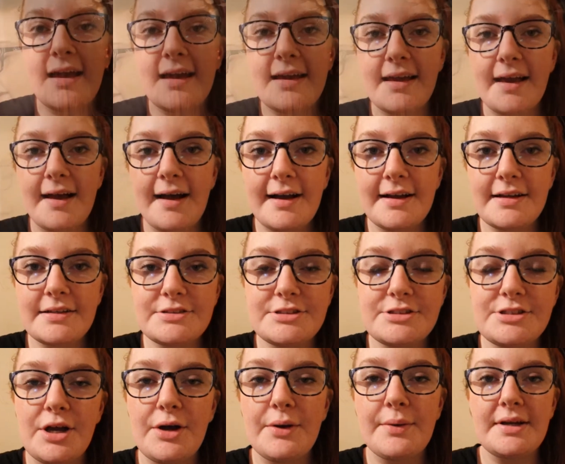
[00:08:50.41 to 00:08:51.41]
Hey guys,
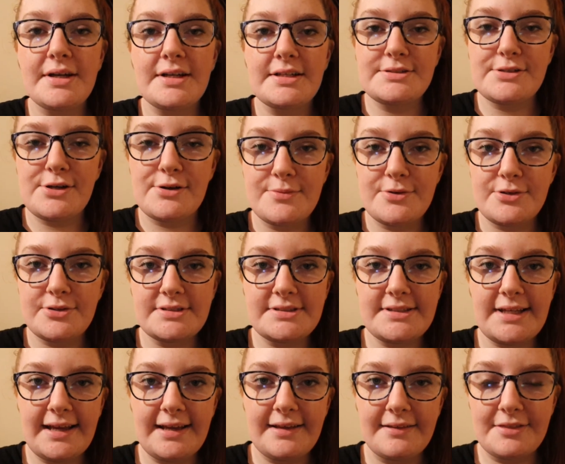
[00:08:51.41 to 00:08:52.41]
so it is almost
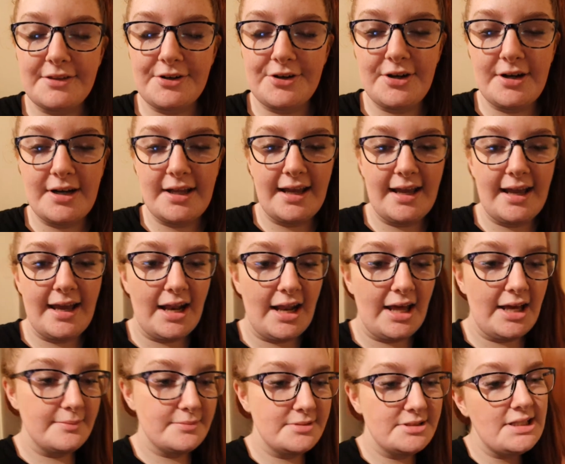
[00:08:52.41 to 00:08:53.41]
8:30 and
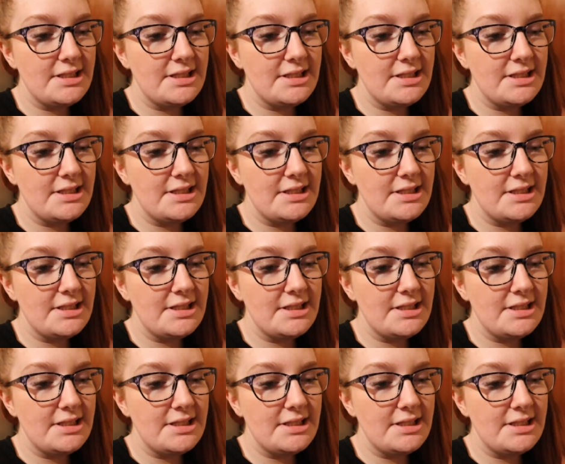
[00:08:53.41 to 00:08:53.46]
I am